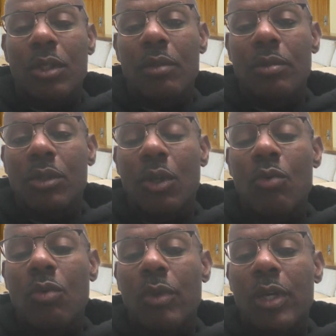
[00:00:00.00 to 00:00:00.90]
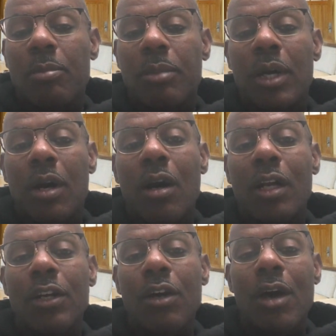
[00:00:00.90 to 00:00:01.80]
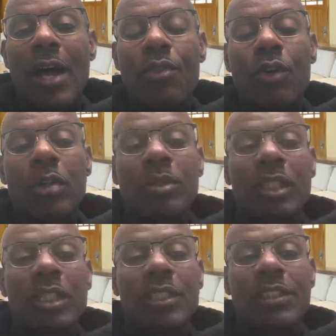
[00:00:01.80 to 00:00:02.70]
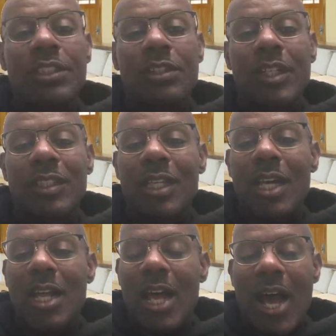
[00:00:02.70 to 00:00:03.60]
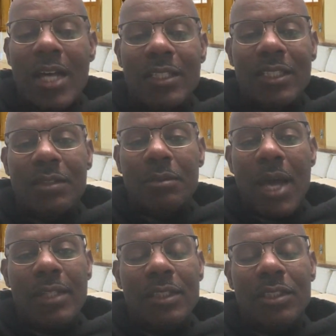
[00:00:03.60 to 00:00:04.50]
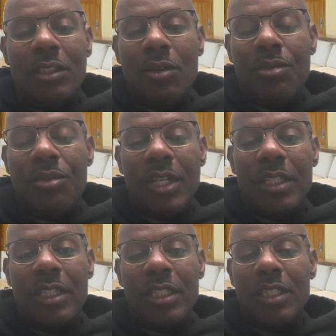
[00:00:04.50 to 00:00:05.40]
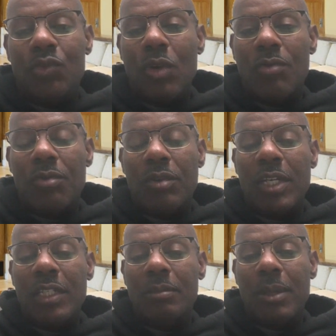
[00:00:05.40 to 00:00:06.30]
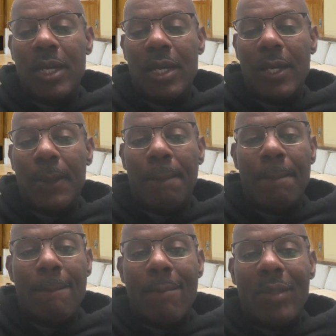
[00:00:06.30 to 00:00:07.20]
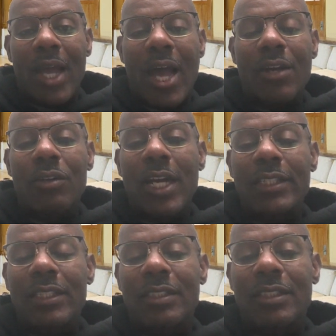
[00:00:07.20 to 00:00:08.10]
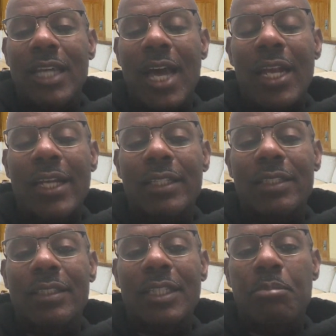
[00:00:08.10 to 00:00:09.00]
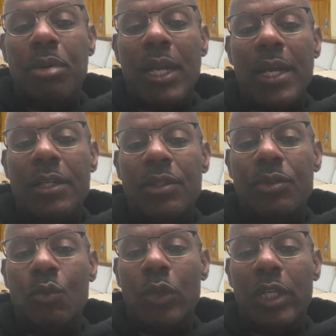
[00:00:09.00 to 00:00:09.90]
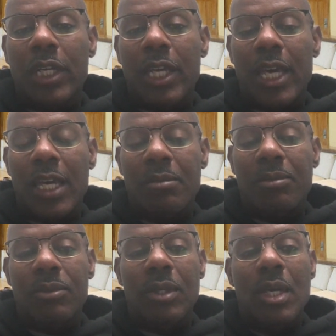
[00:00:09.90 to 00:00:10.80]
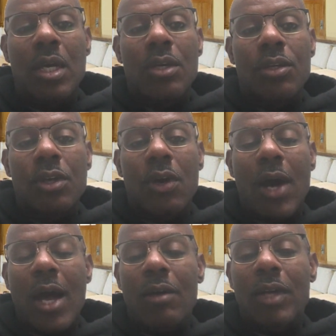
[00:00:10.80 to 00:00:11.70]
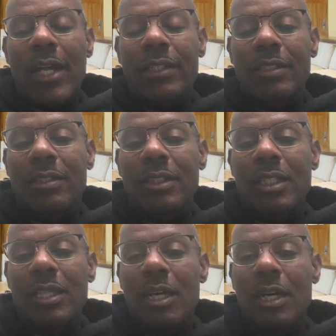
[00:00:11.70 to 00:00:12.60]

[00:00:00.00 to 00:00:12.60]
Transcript: it was over with. But all in all, I thought it was a good series. I just don't think that these referees, man, I like to see players win the games. You know, I don't like to see